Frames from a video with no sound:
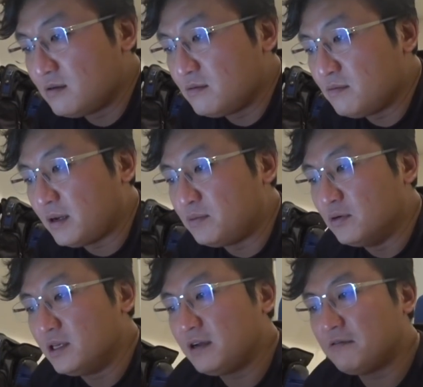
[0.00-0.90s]
by
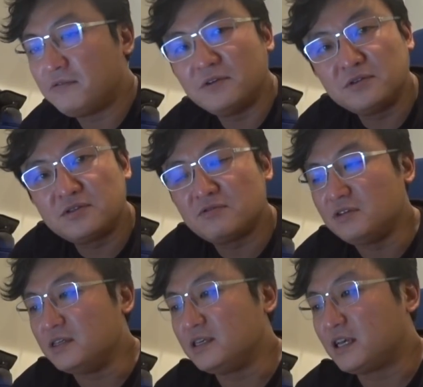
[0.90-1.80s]
pulling out fuse
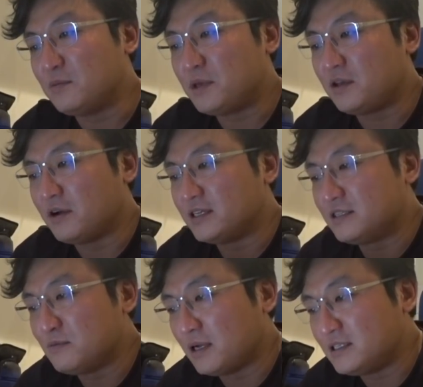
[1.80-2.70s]
3, it can make your
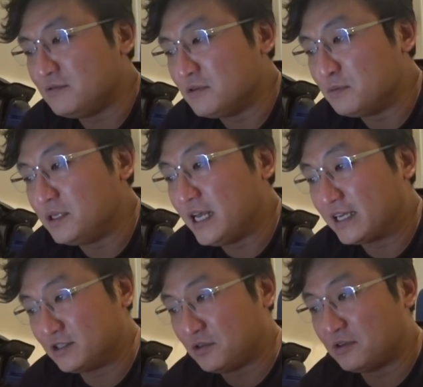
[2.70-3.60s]
Aston Martin repeat
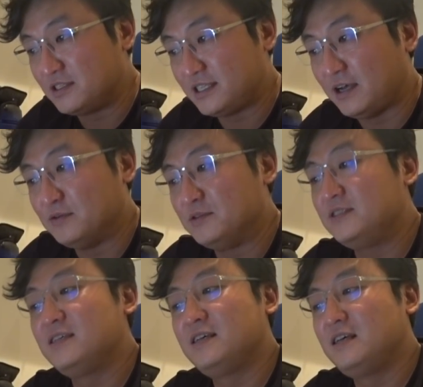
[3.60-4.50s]
exhaust
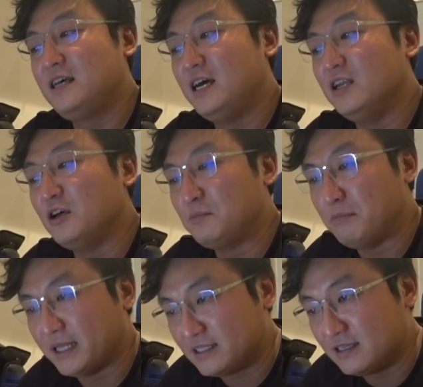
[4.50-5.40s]
sounds a lot
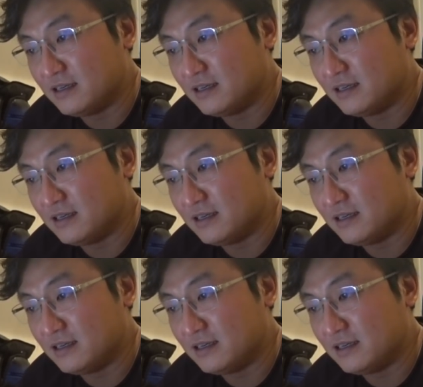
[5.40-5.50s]
better.